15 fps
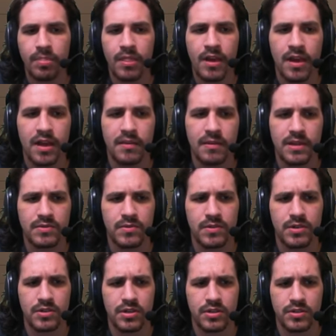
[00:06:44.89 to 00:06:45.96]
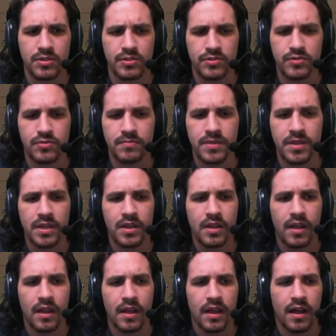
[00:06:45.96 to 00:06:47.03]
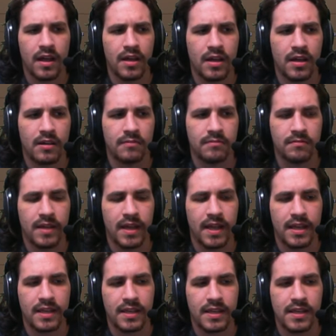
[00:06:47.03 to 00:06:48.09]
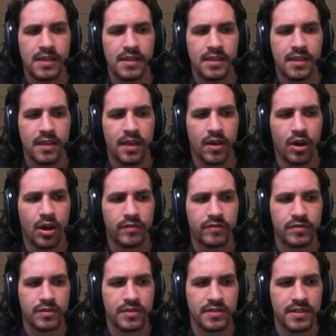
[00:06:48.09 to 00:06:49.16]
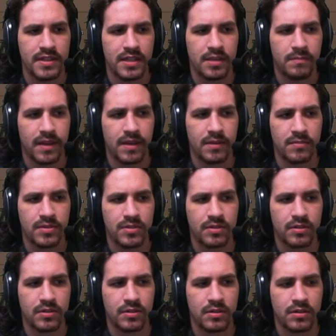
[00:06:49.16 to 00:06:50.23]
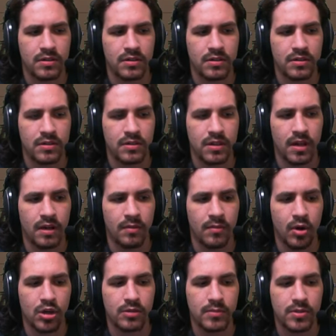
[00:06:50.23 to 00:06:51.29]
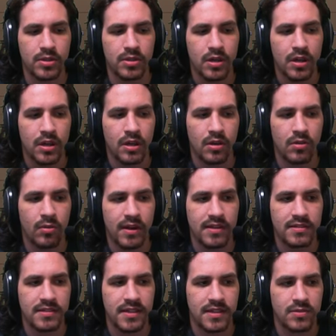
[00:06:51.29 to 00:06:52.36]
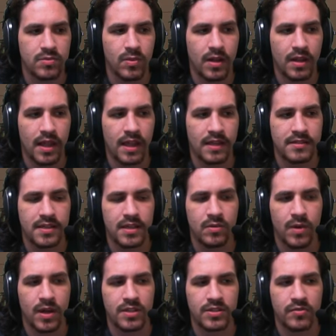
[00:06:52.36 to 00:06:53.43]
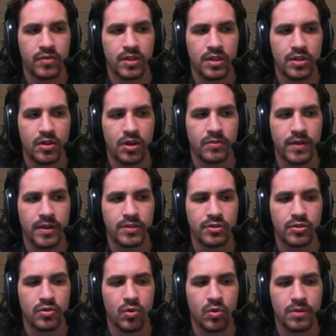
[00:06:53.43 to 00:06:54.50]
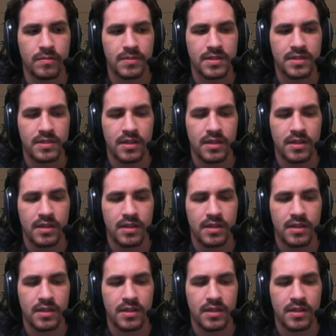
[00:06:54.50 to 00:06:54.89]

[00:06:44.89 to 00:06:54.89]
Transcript: Uh, next we're going to talk to Zoom, um, and he offers the Beta Berserker um, armor quest, as well as a quest for the Dark Ranger corpse